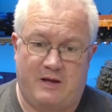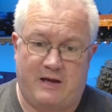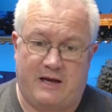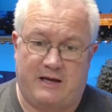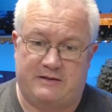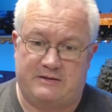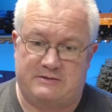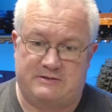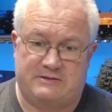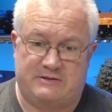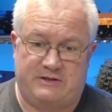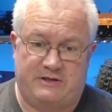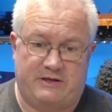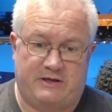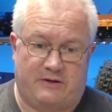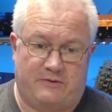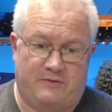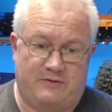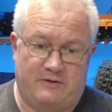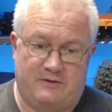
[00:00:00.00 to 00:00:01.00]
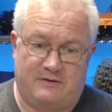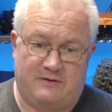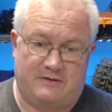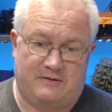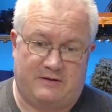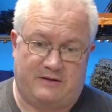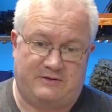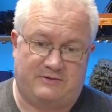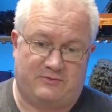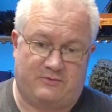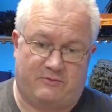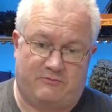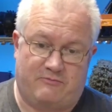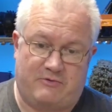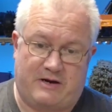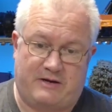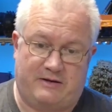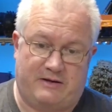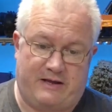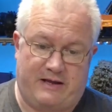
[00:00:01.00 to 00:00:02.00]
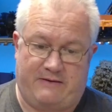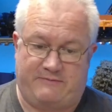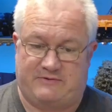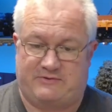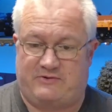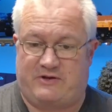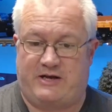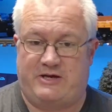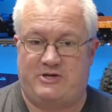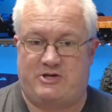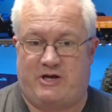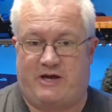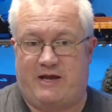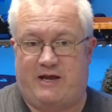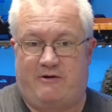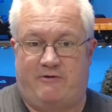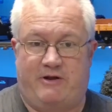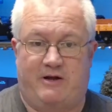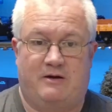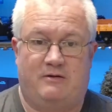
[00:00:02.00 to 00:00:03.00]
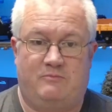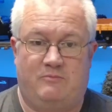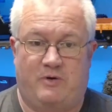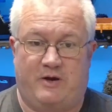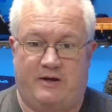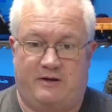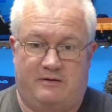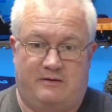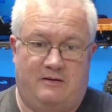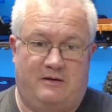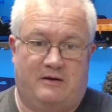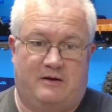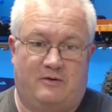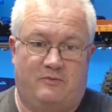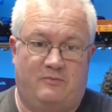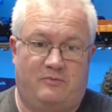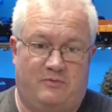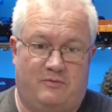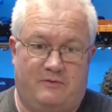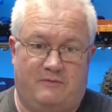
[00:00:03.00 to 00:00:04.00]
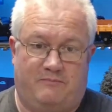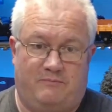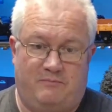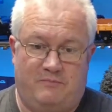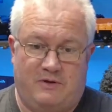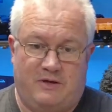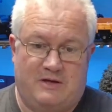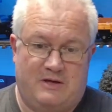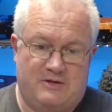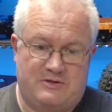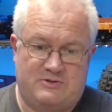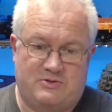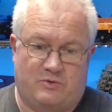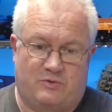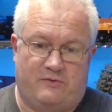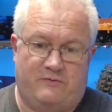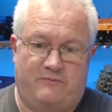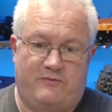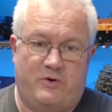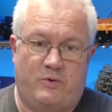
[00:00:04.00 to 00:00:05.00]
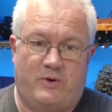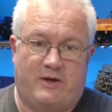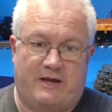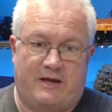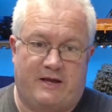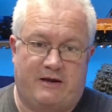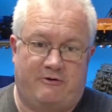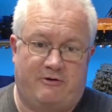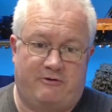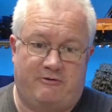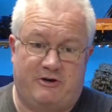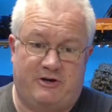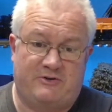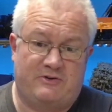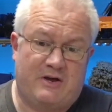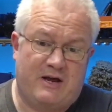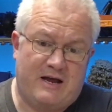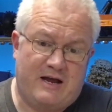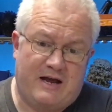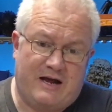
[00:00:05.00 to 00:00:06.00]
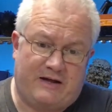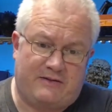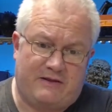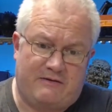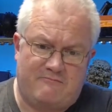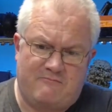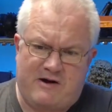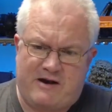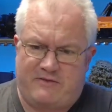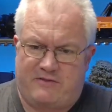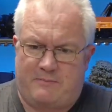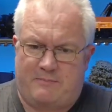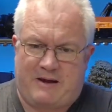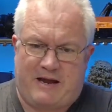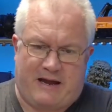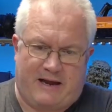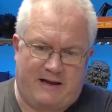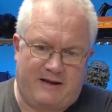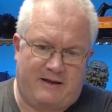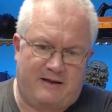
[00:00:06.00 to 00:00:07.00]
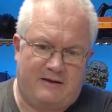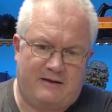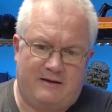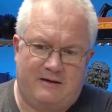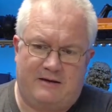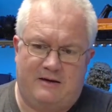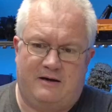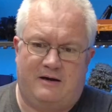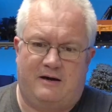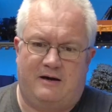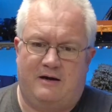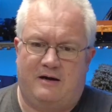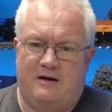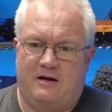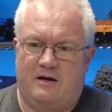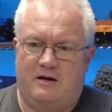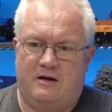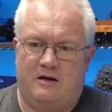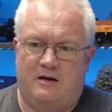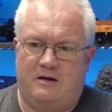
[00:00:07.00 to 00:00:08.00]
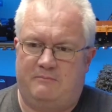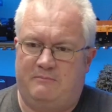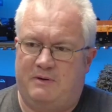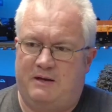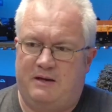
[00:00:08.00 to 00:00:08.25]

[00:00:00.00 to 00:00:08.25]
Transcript: And they sort of run, they have a staging area where the sort of the viewing area is, and then round the back, I